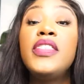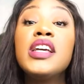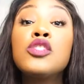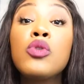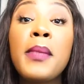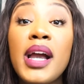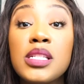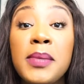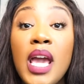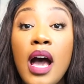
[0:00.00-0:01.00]
This
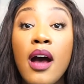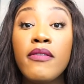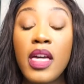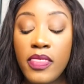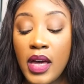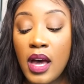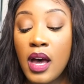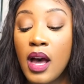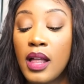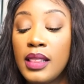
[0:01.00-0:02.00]
reminds me of
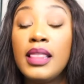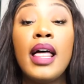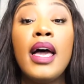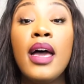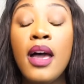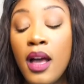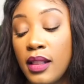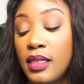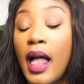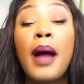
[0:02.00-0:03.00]
the Le
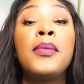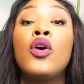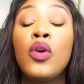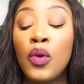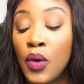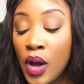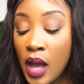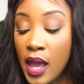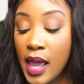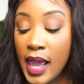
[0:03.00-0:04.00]
Labo
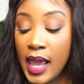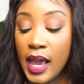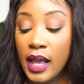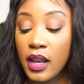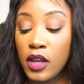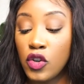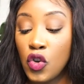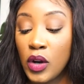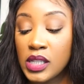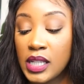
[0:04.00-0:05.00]
in New
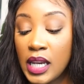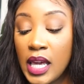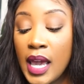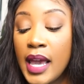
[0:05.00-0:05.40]
York City.